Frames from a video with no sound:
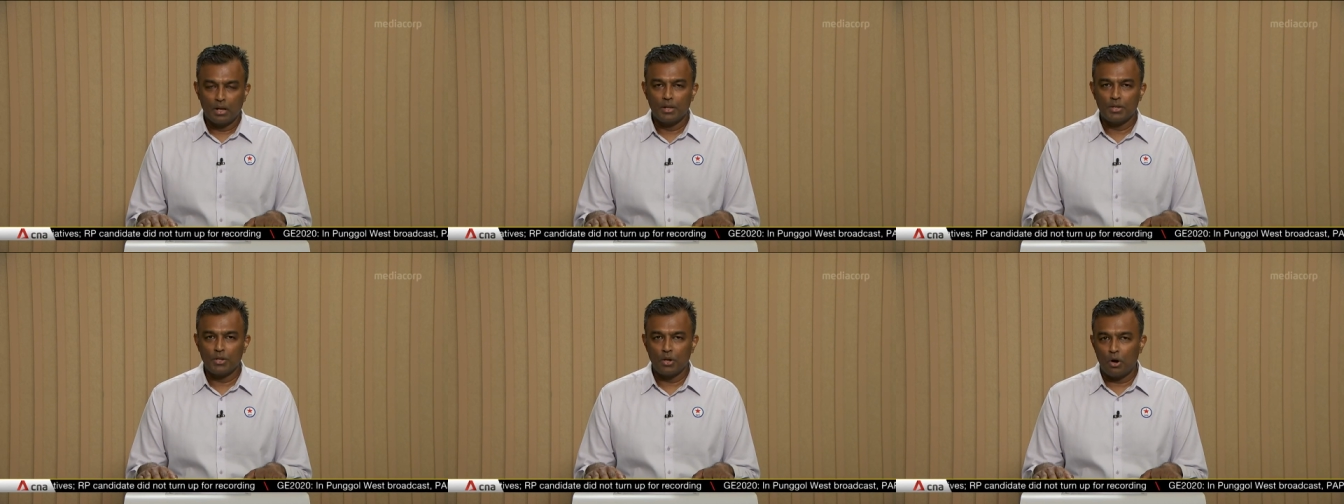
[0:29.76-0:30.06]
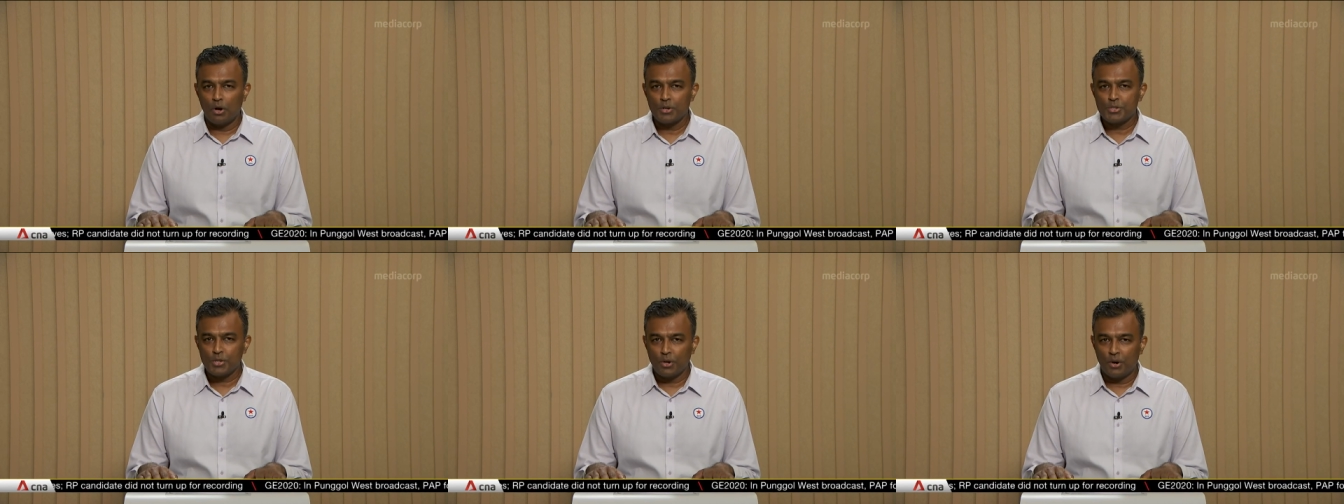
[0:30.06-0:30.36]

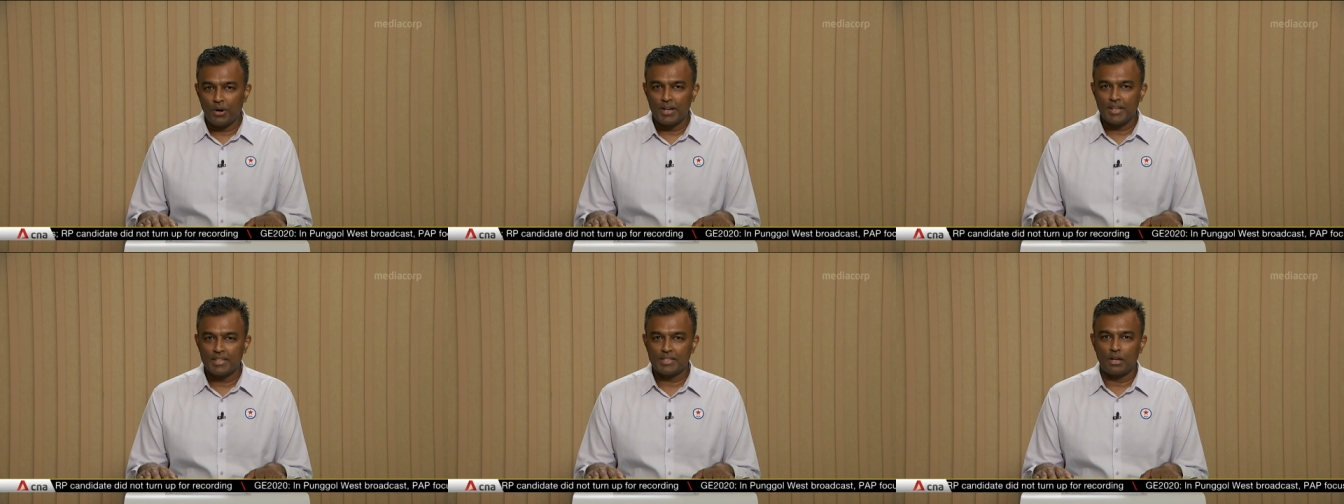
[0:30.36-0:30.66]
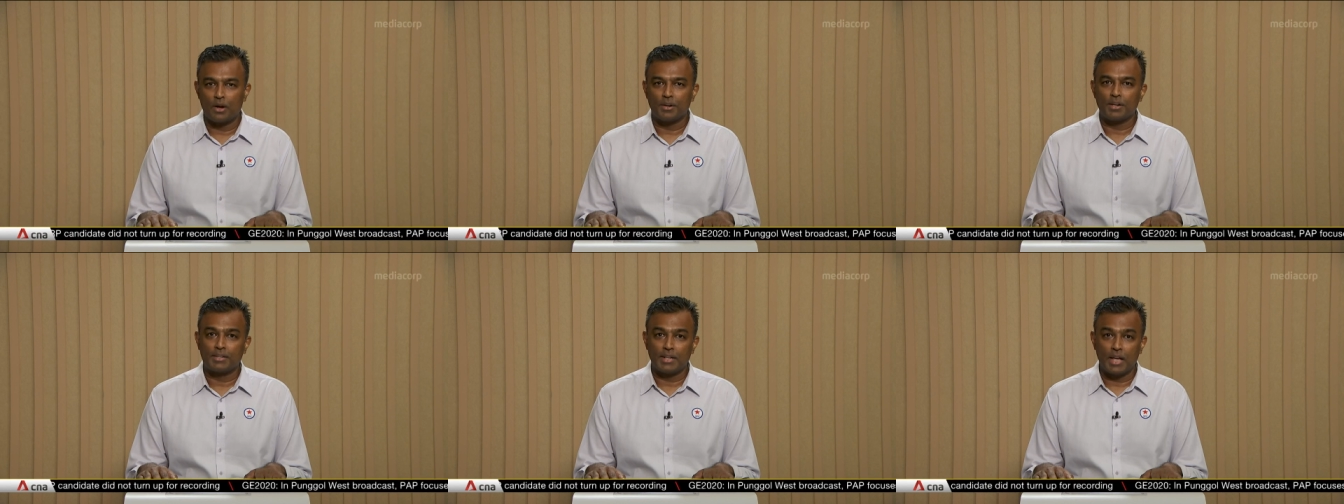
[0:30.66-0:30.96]
Your
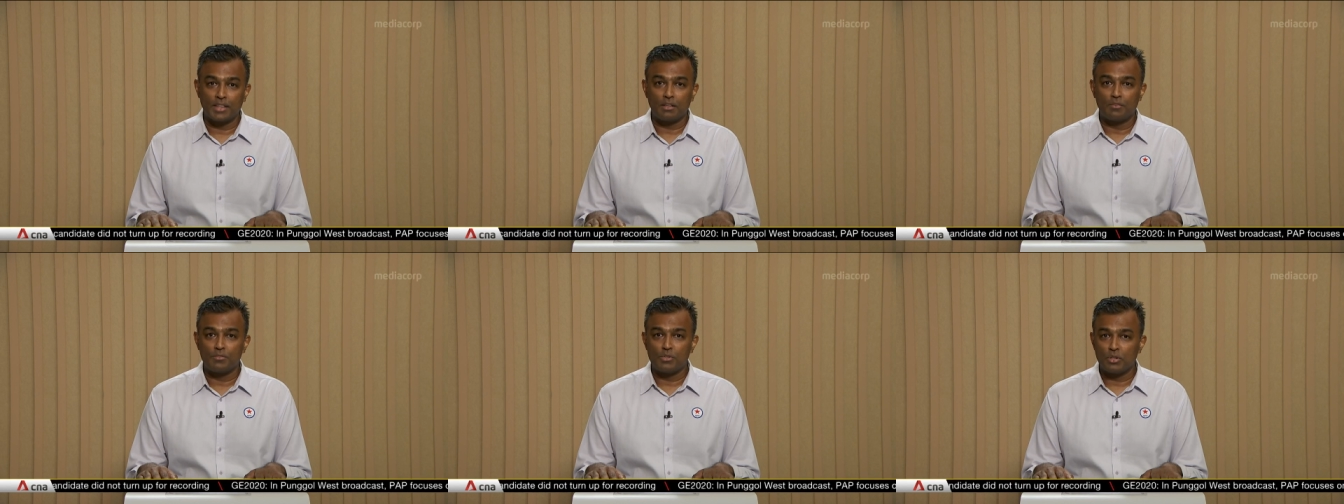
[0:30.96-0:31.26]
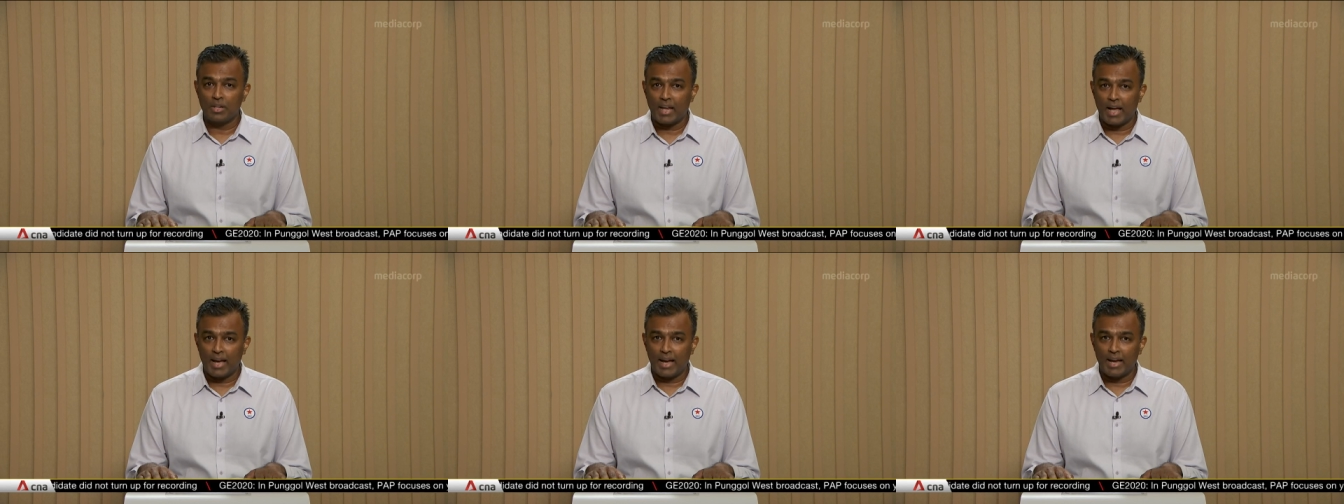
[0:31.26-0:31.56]
choice on the tenth of
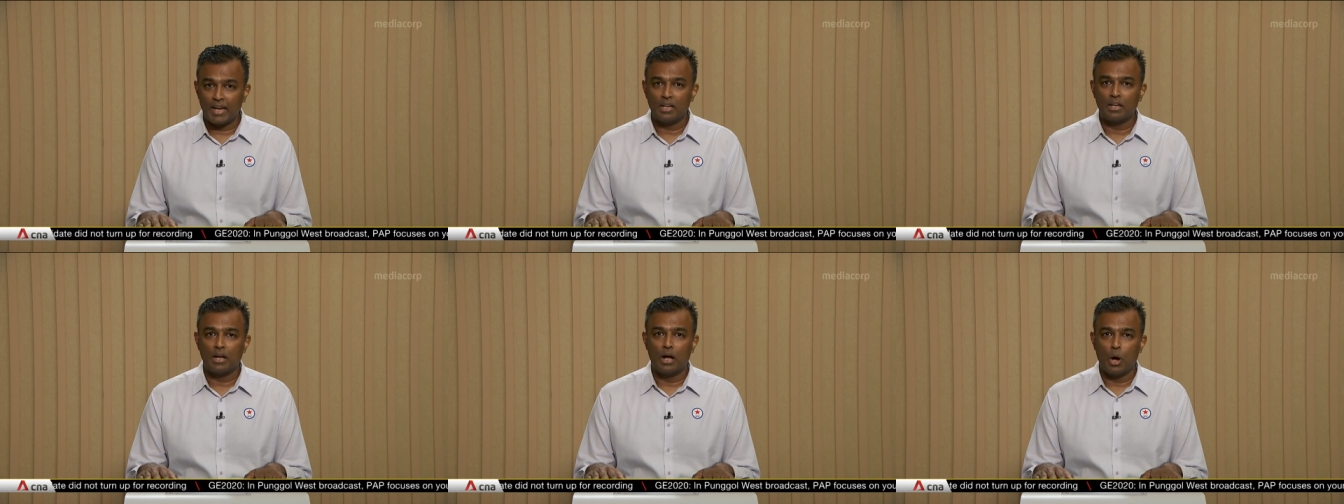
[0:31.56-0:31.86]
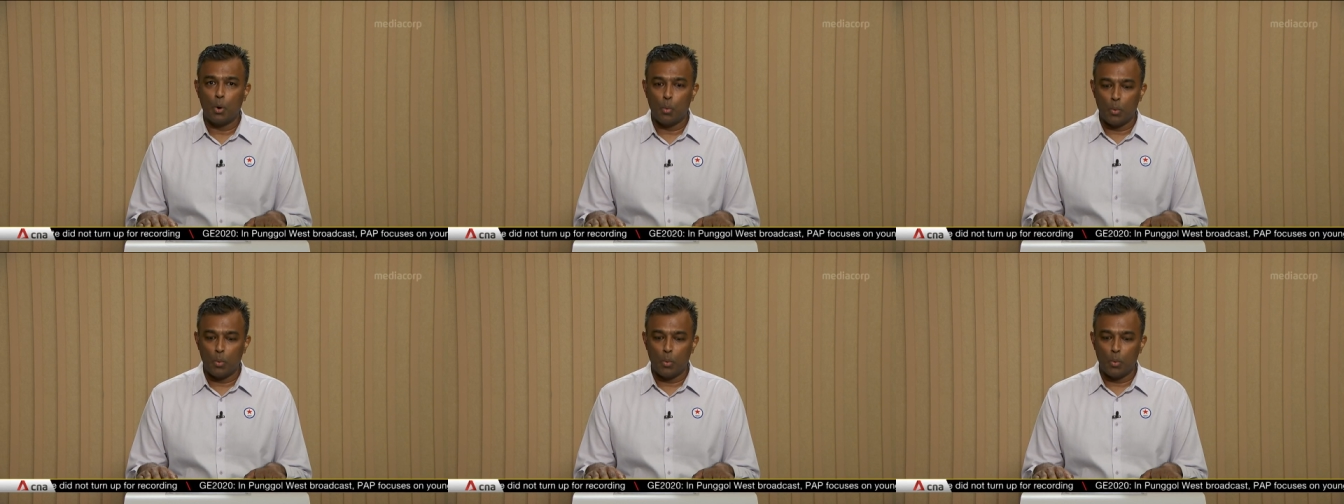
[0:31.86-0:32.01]
July